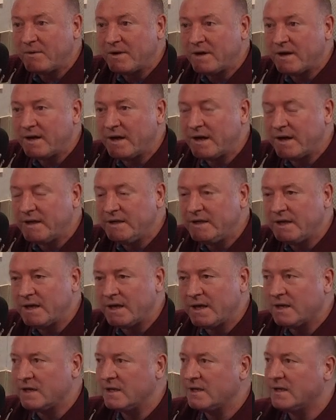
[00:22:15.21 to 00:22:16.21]
You, well, uh,
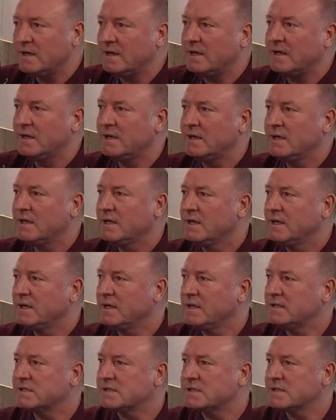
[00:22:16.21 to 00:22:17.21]
yeah. yeah,
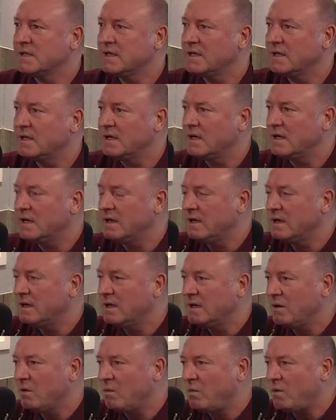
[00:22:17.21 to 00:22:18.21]
it's uh,
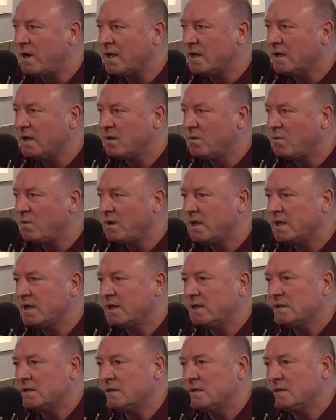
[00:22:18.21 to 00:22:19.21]
why
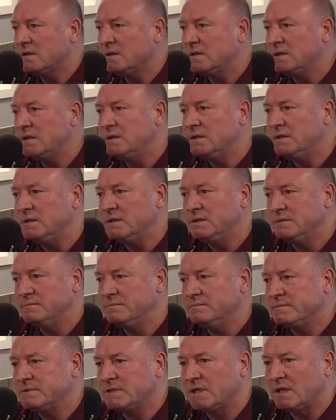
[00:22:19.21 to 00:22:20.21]
why
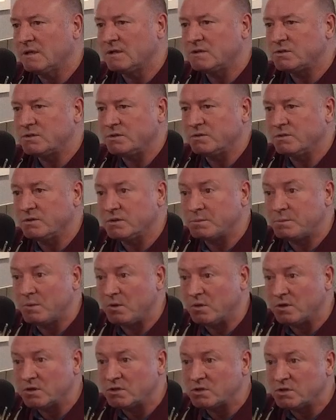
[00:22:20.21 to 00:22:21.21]
um, tell the truth and
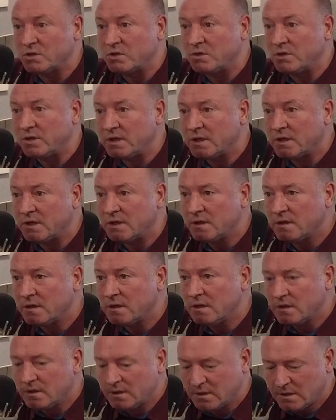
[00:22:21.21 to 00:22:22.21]
spoil a story.
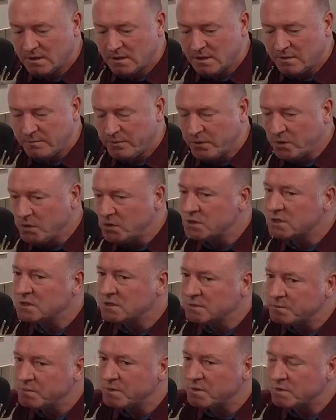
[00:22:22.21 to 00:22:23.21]
Mm. Bruce
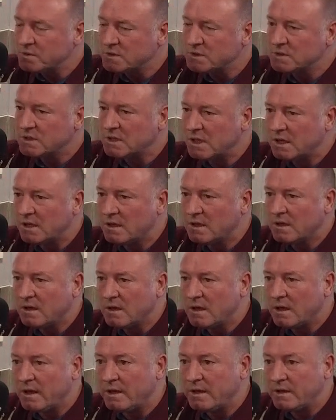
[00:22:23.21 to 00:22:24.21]
is Bruce,
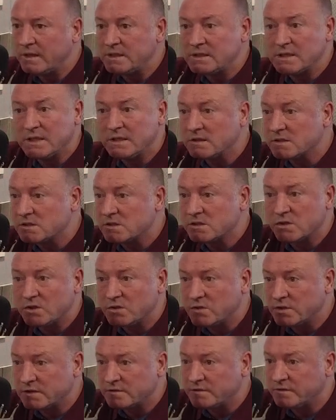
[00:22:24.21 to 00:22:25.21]
and he tells
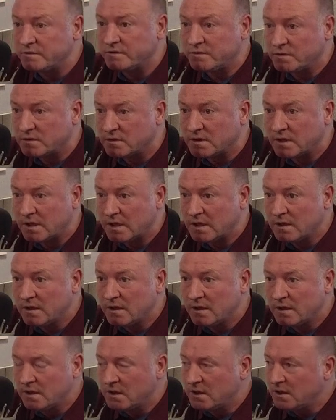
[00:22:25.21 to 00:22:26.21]
stories for fun.
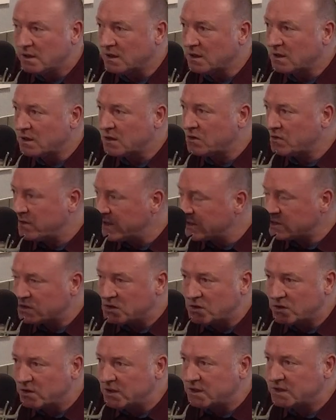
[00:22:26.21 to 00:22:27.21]
Great
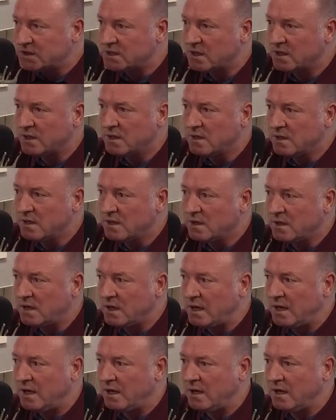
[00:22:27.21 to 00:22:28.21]
stories.
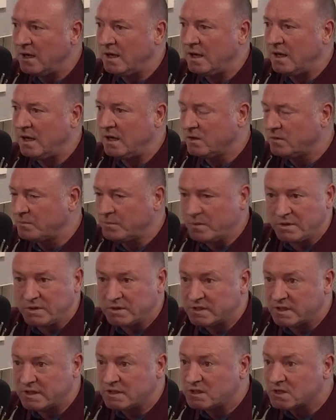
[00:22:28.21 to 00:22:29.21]
I love
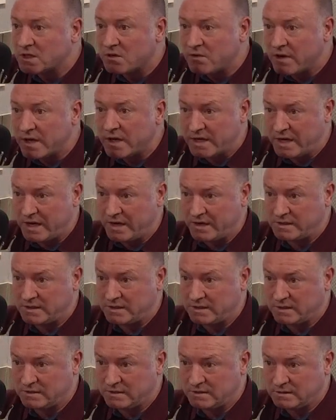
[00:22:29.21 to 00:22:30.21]
Bruce. I think he's a great
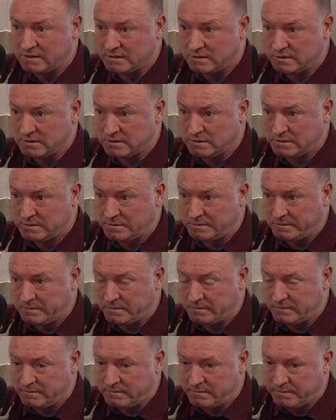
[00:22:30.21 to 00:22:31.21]
character. Yeah.
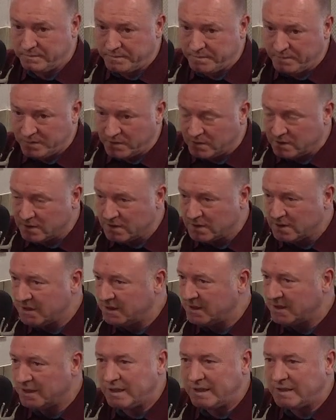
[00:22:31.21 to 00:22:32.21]
But
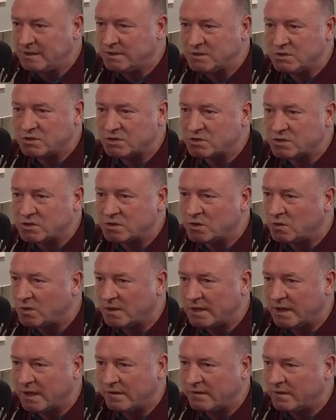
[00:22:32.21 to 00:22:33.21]
he's just
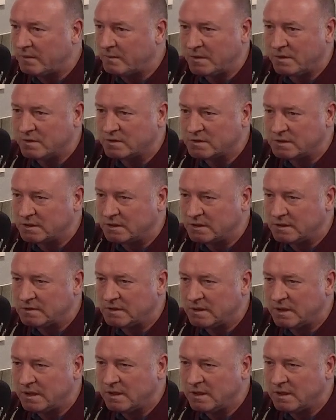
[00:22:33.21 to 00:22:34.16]
totally out the box, you know.